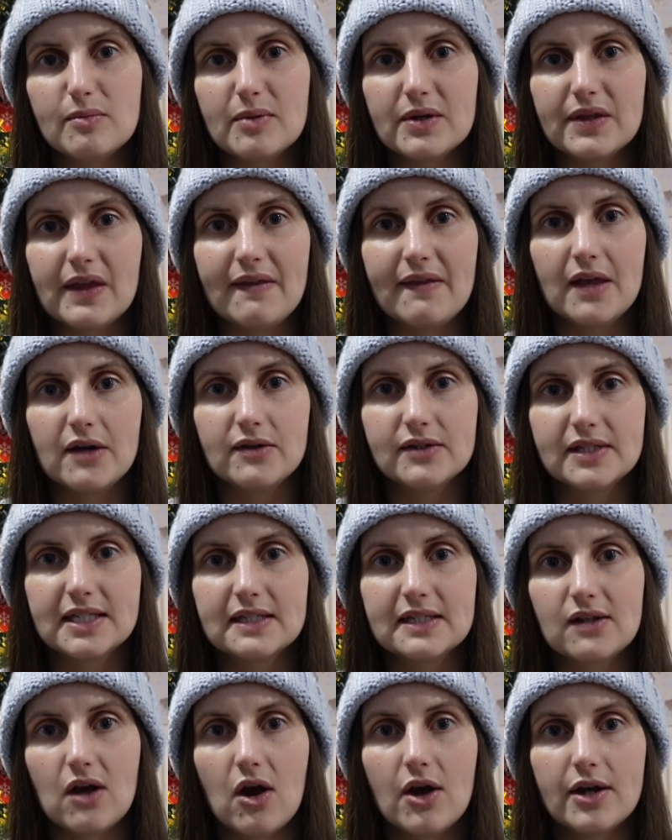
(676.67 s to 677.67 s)
but then those
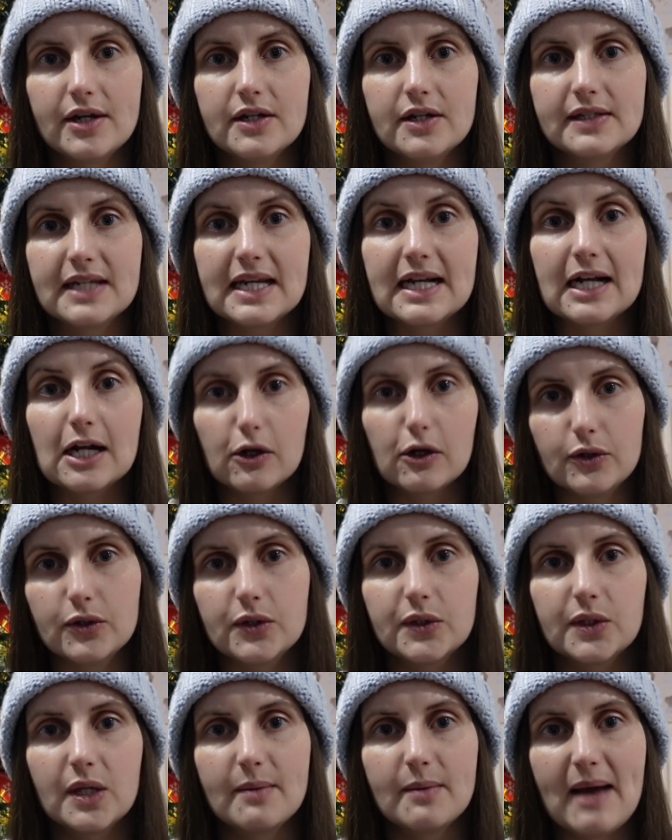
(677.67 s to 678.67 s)
designers
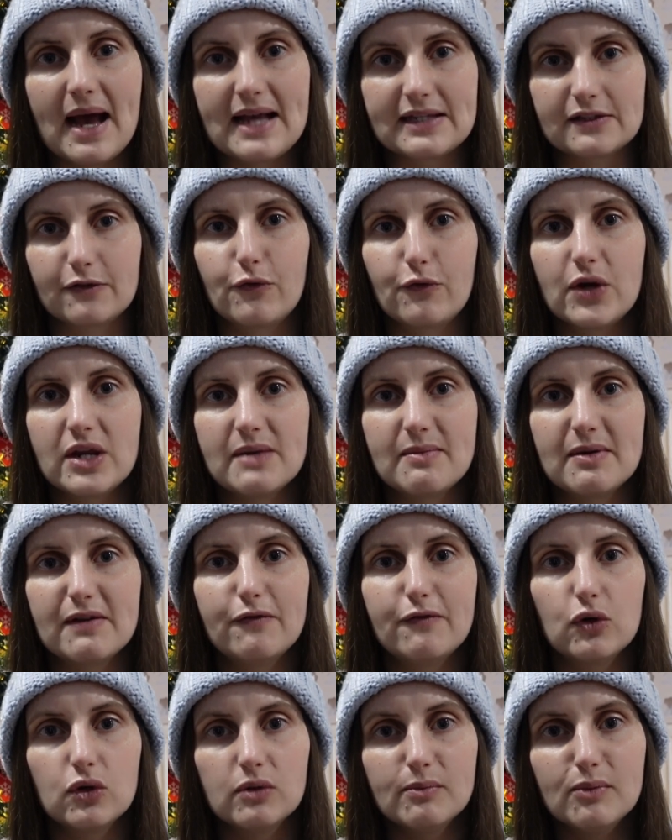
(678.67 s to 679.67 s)
included them as a freebie
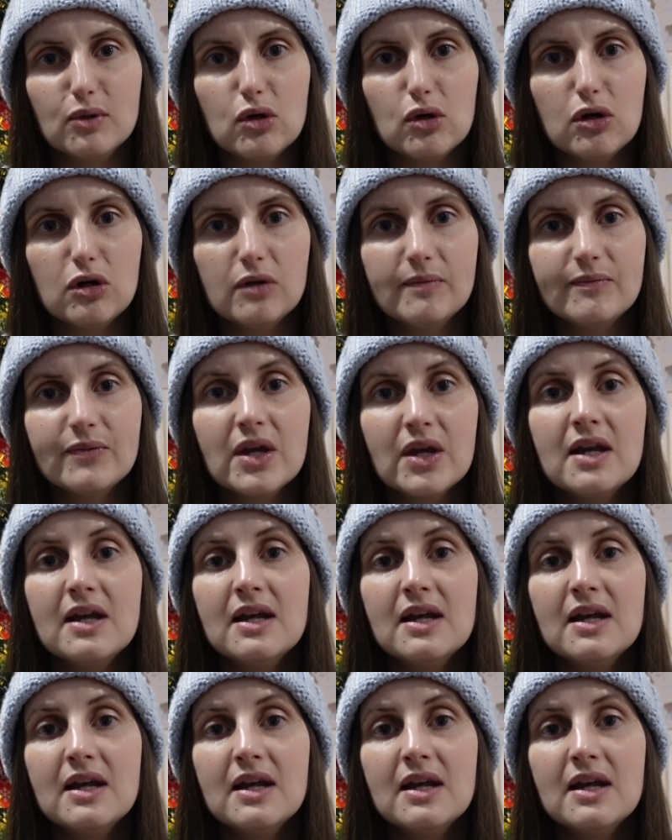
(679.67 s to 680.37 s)
for the ball.